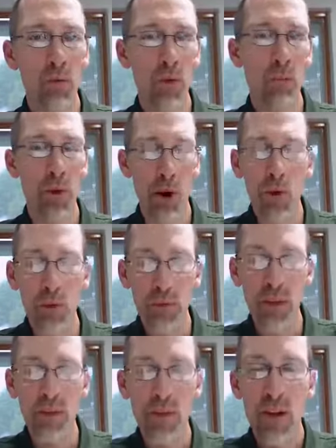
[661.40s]

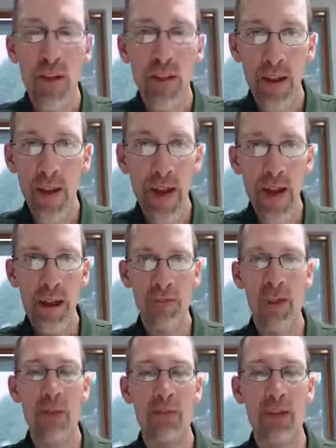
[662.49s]
repulsive. And I have to
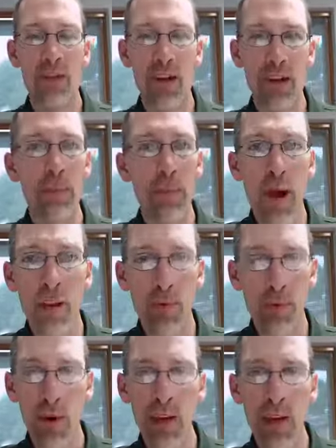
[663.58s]
give this dog a bath
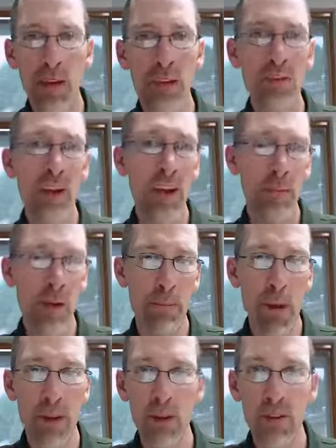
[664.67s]
before I can ever even get in my
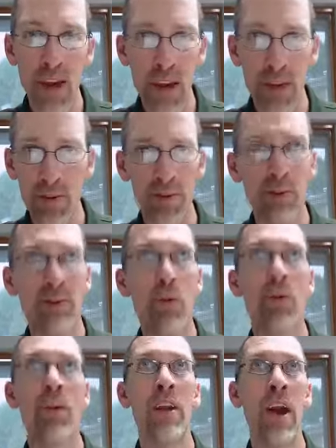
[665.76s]
parents' house. After
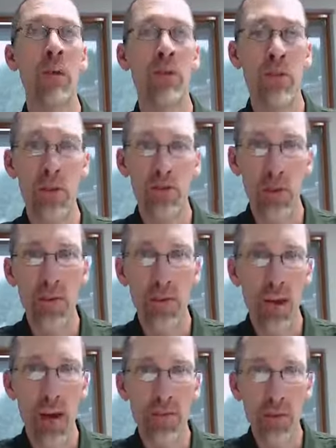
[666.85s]
14 hours, the first
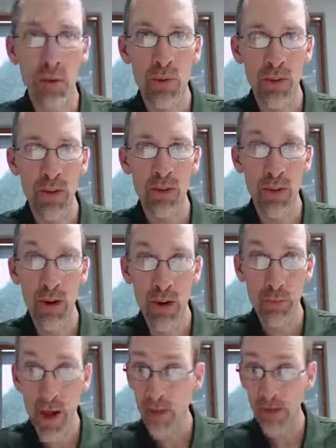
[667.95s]
thing I have to do is give a dog a
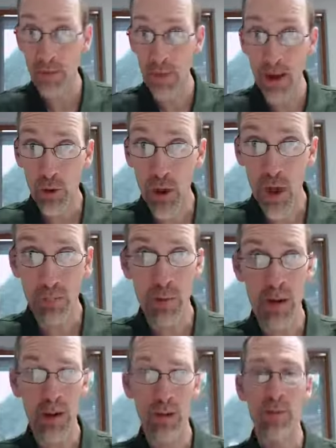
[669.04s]
bath. I'm not too happy
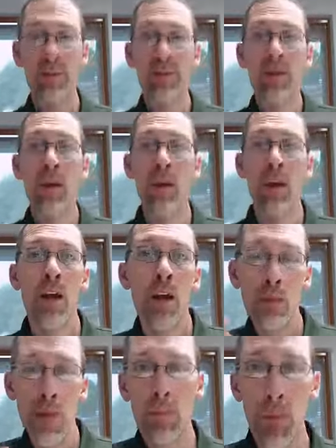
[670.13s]
about it.
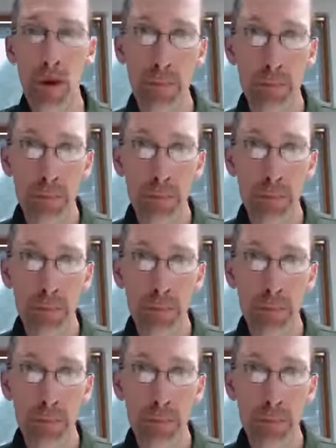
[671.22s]
Here's my point.